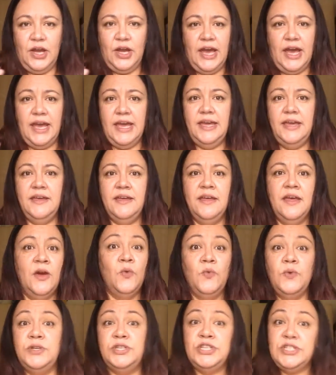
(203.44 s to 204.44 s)
Okay,
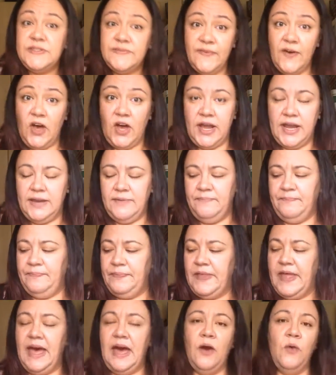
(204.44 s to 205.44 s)
which is fine.
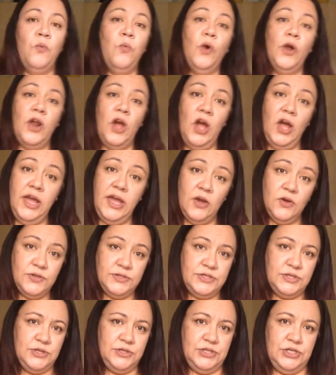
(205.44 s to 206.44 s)
Now, what I
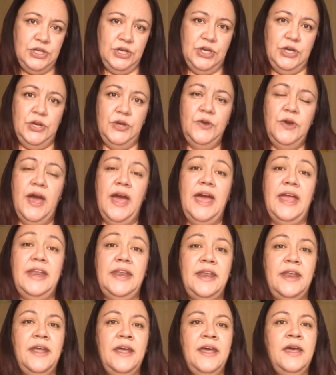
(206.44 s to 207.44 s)
also do,
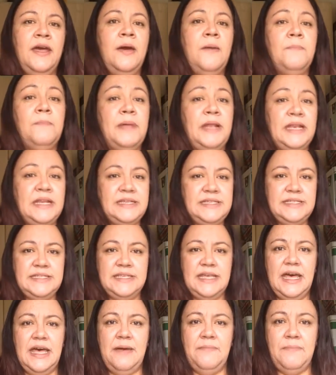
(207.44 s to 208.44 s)
and
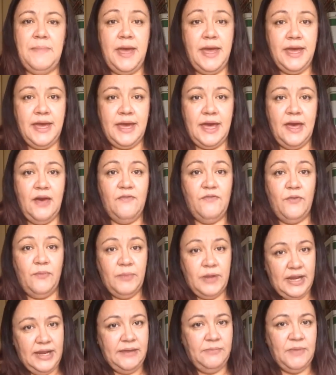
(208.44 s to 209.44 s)
Melissa Maker from
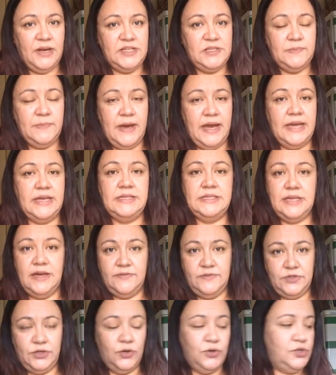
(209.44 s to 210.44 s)
Clean My Space,
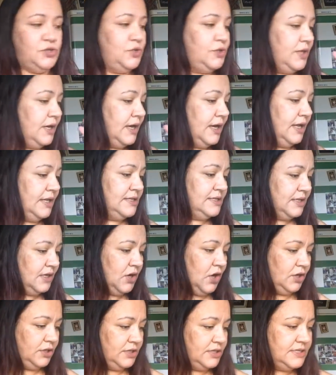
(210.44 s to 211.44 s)
I've told you the girl's a
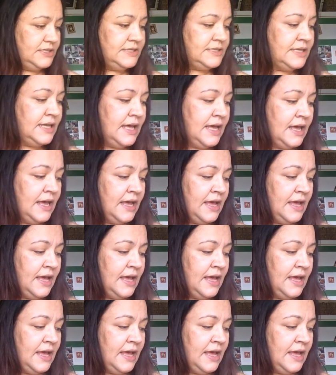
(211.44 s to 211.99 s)
goddess,